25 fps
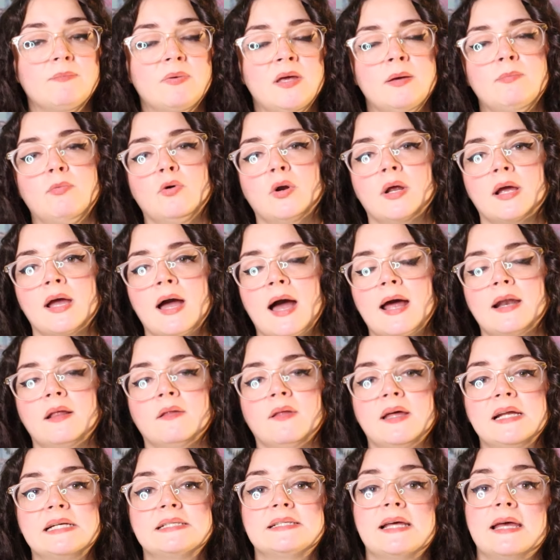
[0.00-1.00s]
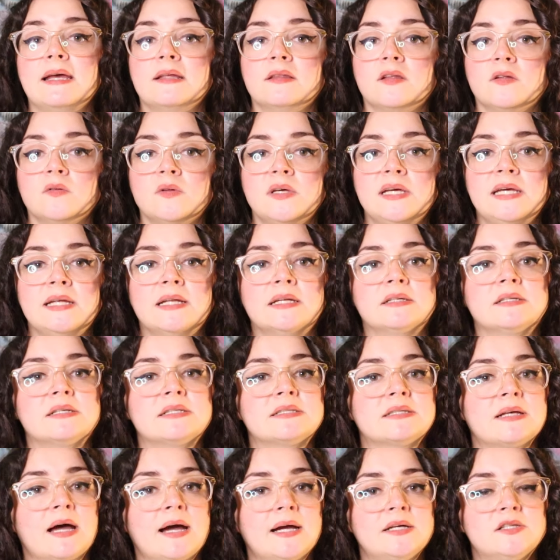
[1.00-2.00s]
people to kind of like take the lead and
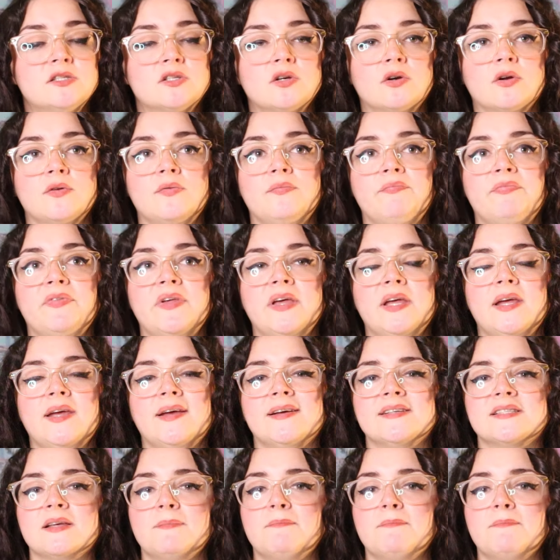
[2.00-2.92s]
decide certain things,